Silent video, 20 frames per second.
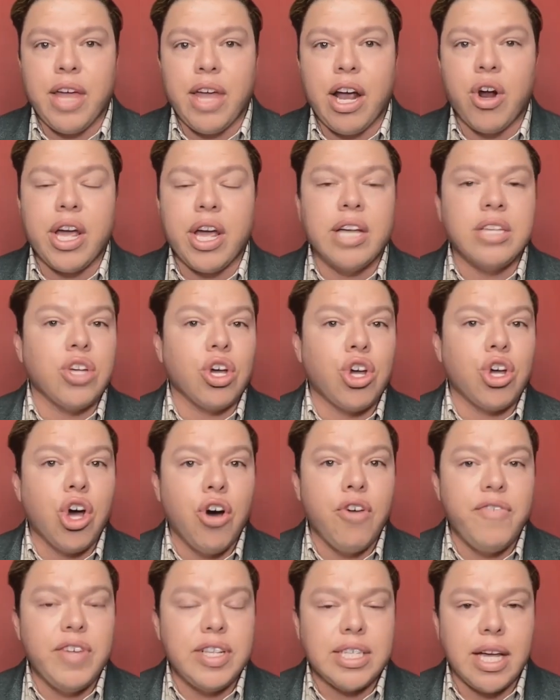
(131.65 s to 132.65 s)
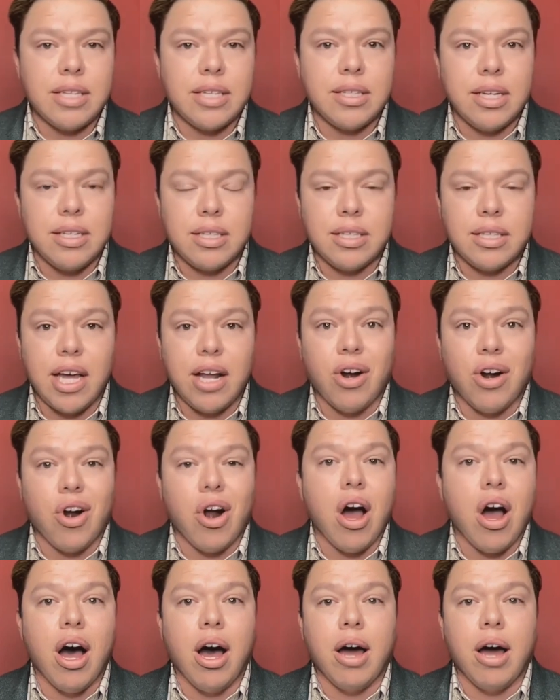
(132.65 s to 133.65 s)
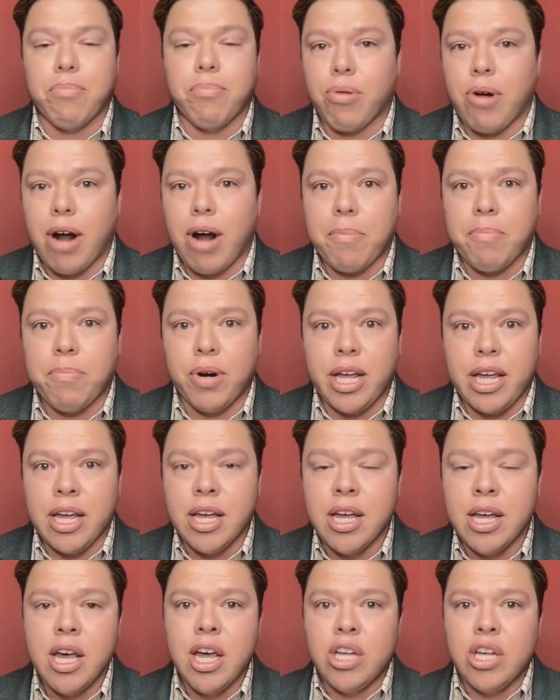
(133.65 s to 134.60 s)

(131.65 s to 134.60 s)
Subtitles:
there is a COVID testing center on property.